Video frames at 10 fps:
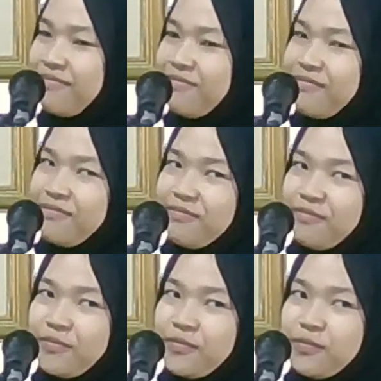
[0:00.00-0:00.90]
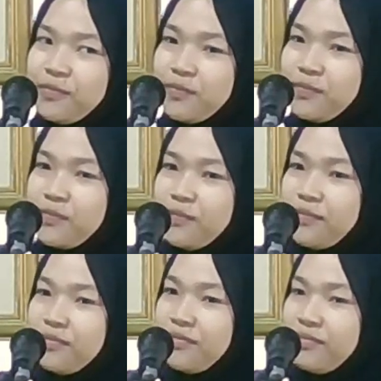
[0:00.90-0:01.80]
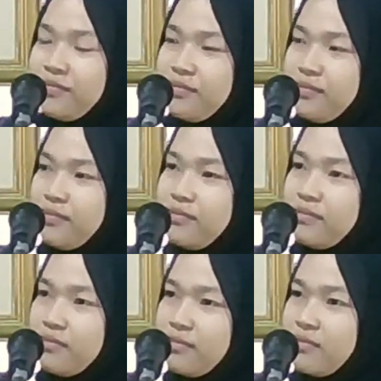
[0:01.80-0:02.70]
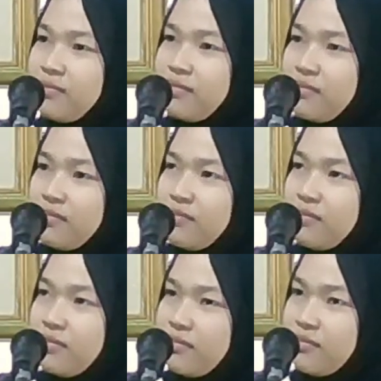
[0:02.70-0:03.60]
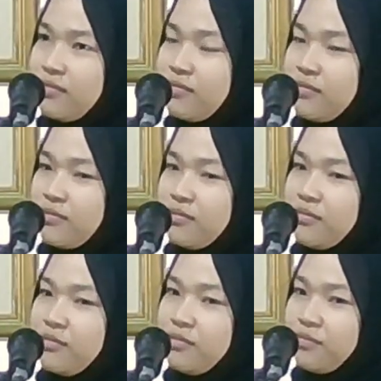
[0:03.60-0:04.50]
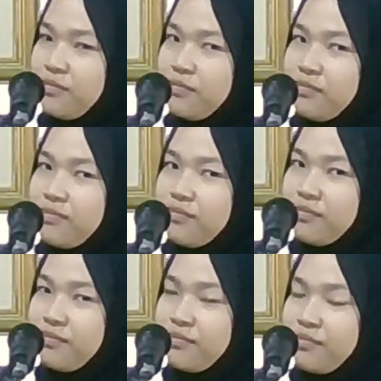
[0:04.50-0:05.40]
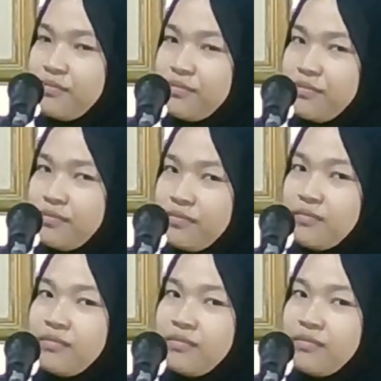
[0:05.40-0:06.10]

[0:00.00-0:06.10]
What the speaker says: No words are spoken by the person on screen.